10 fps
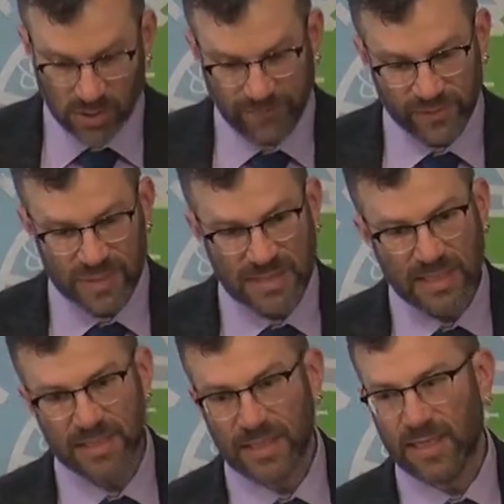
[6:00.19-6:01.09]

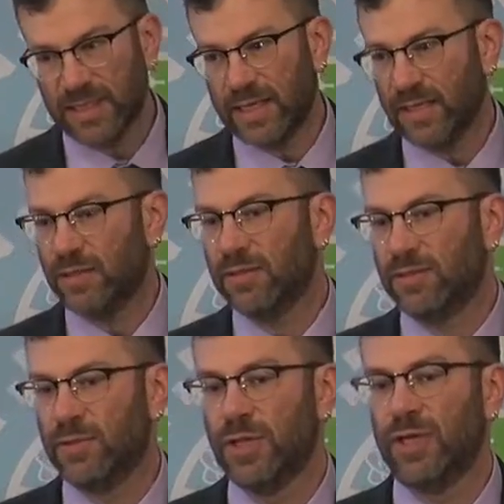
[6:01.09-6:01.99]
facilitate that
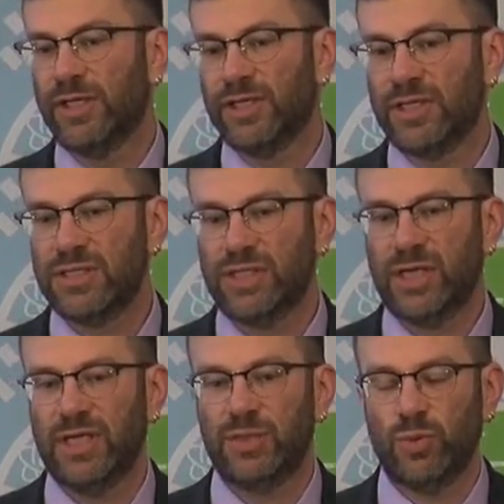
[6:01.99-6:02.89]
knowledge
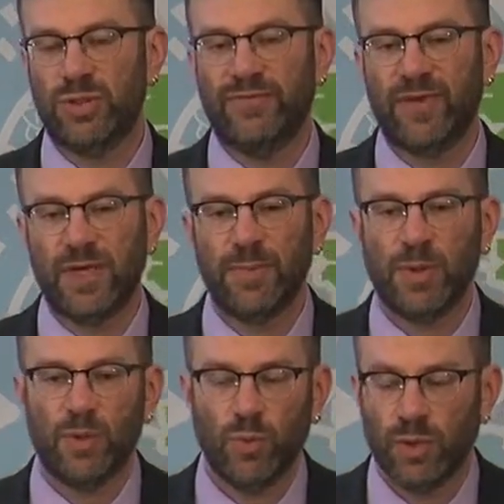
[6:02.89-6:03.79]
exchange, we're
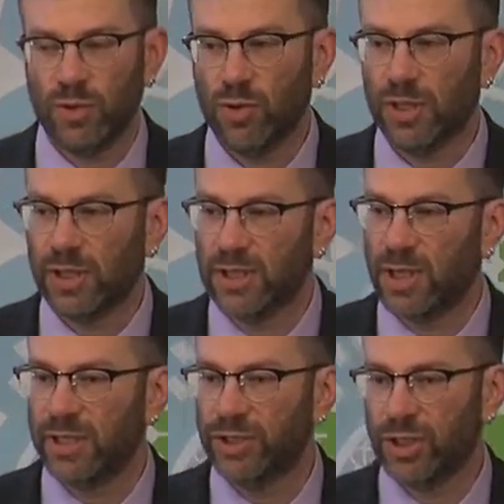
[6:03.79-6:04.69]
developing what we're calling a
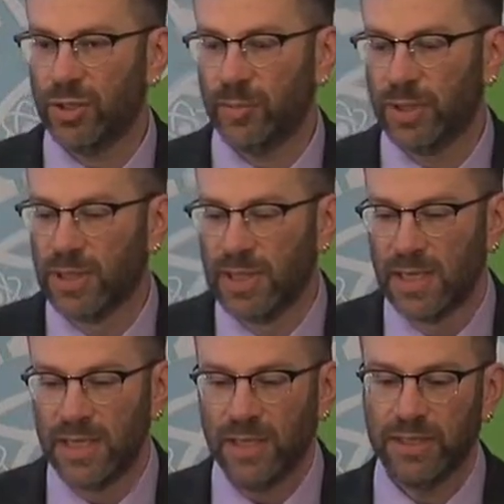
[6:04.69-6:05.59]
knowledge hub.
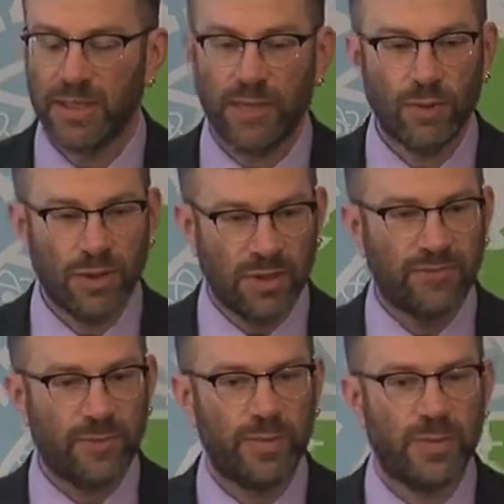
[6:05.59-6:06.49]
And I would
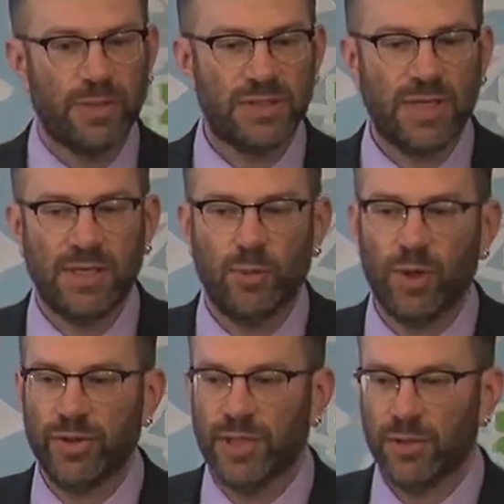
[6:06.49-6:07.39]
love to be able to tell you
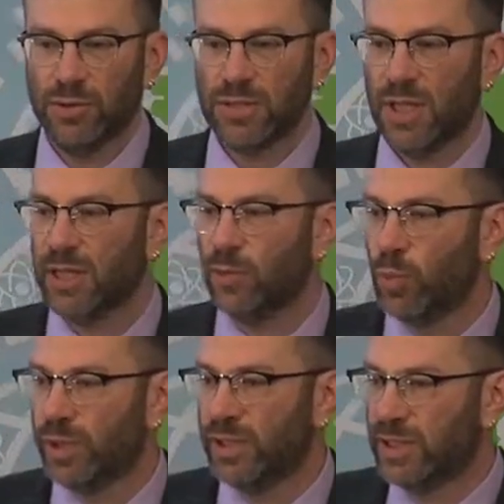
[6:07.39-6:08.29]
what that looks like and
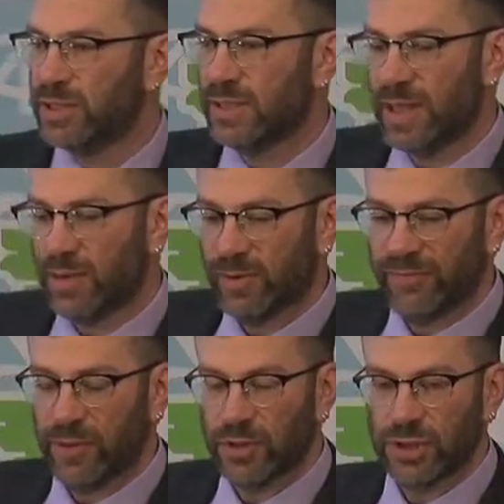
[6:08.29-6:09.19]
what it is and how it
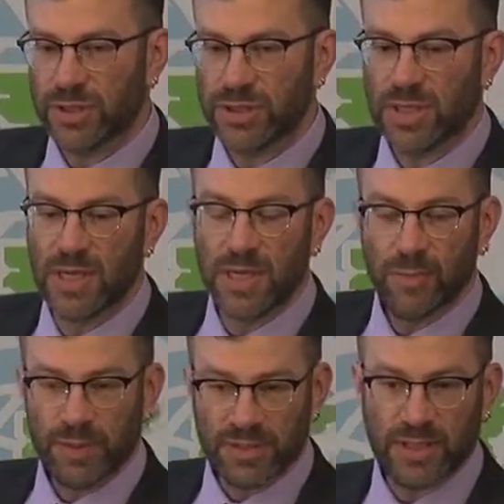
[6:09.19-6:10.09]
functions.
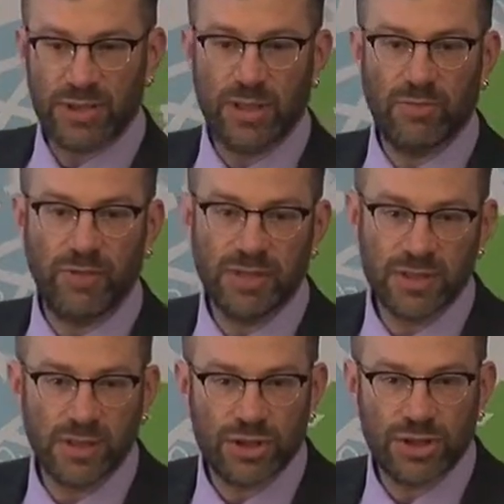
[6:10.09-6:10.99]
But it's actually a
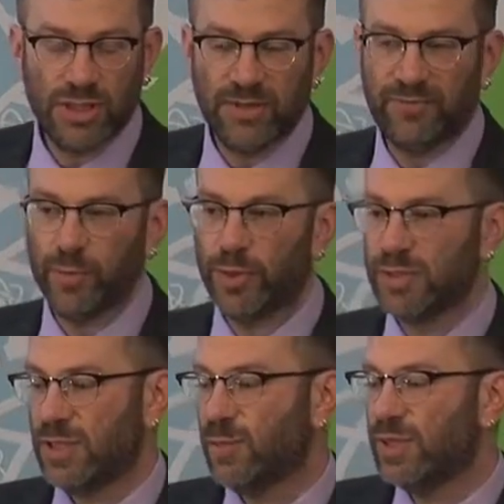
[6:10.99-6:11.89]
research deliverable.
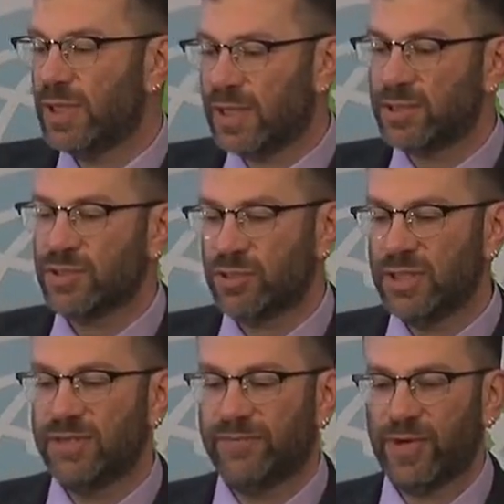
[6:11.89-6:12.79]
So in the next 3
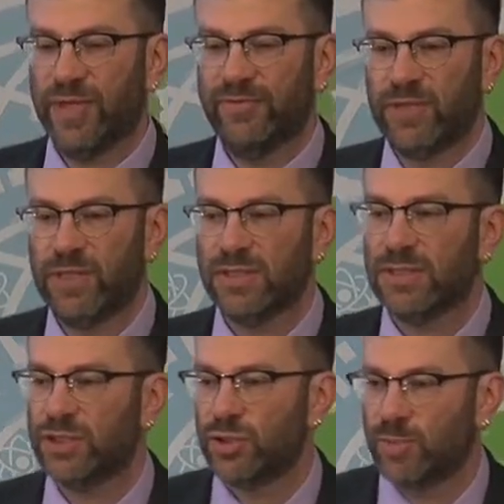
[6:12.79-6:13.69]
to 5 years,
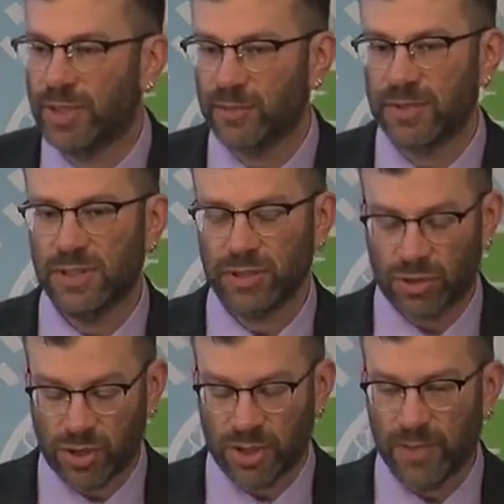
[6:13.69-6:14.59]
I should be able to
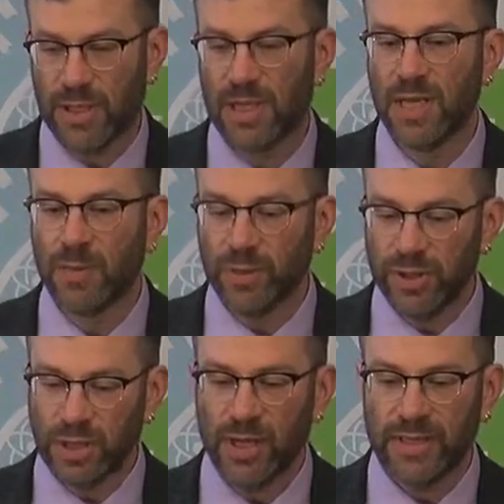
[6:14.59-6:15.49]
describe it. But
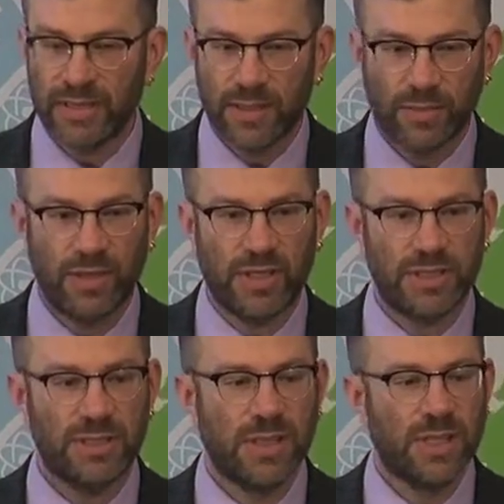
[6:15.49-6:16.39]
the idea
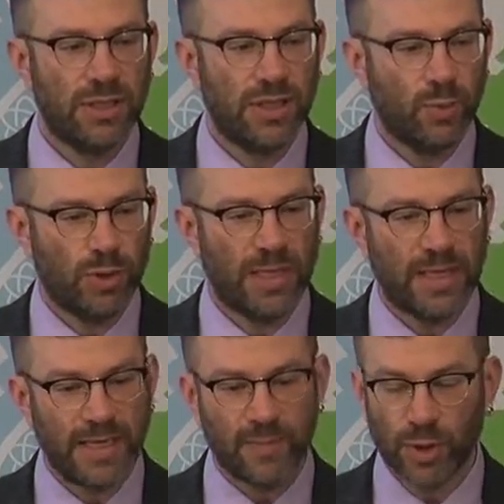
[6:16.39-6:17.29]
is that it will
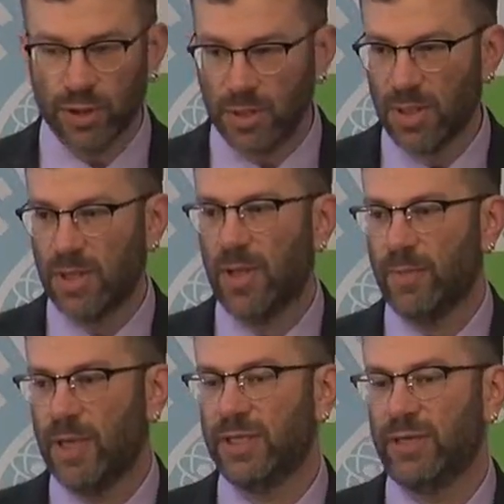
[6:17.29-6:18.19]
enable a
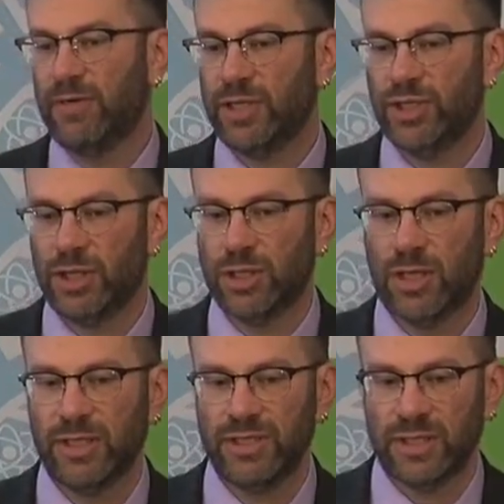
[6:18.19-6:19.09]
bidirectional
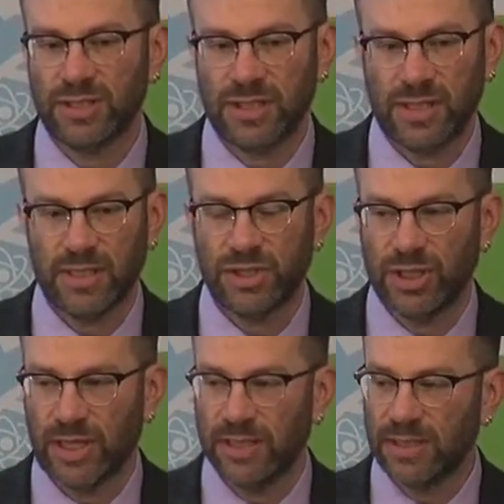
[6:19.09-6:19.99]
knowledge exchange
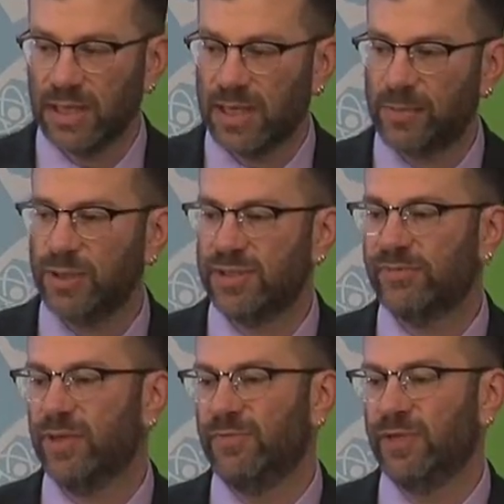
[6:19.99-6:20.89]
and
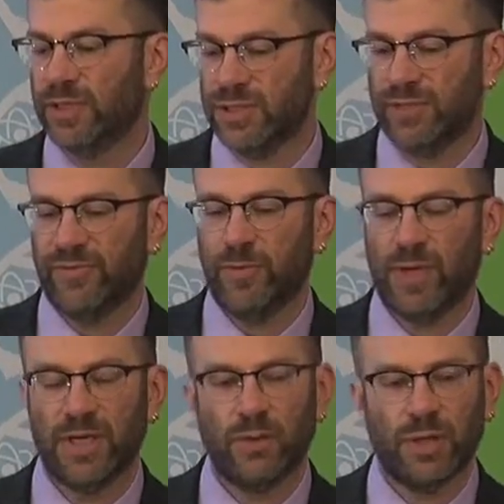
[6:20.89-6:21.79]
collaborative governance of the
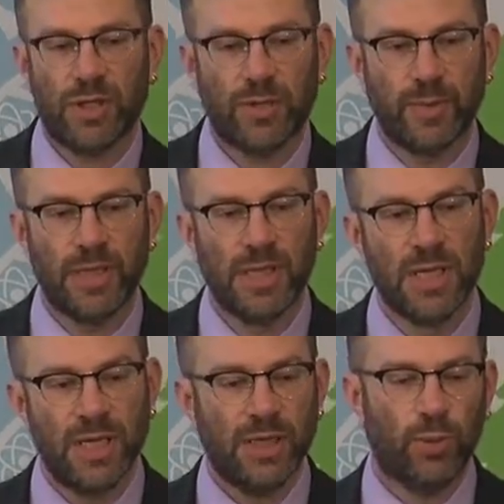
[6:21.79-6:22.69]
bioeconomy
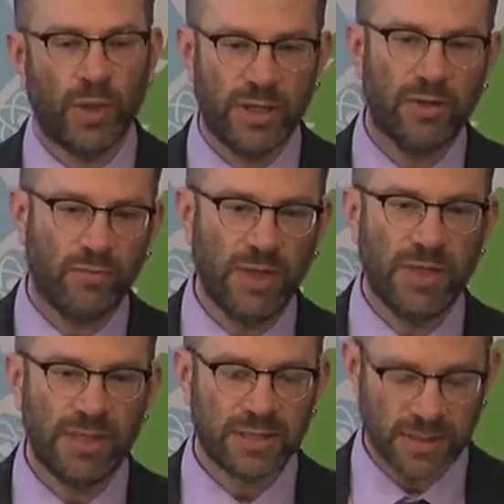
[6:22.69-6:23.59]
in a way that
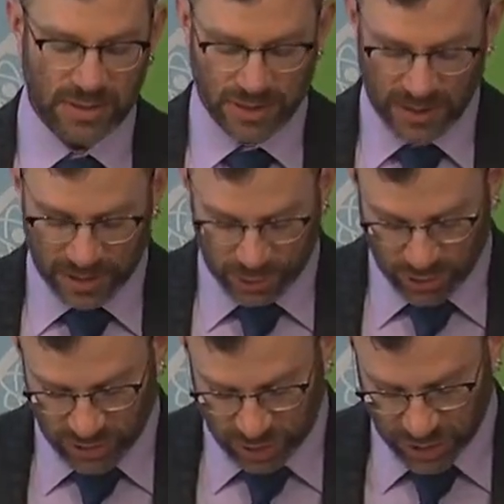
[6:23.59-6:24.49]
really isn't seen in
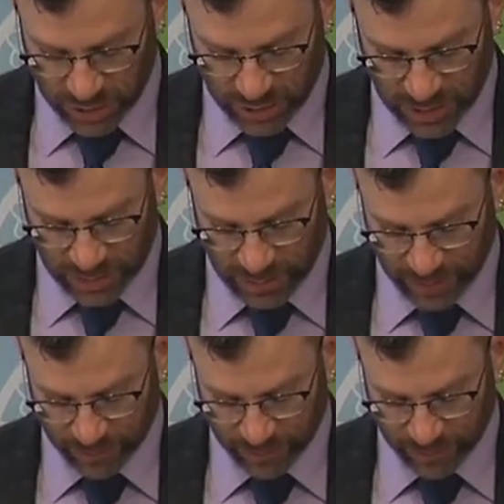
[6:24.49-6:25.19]
traditional economy.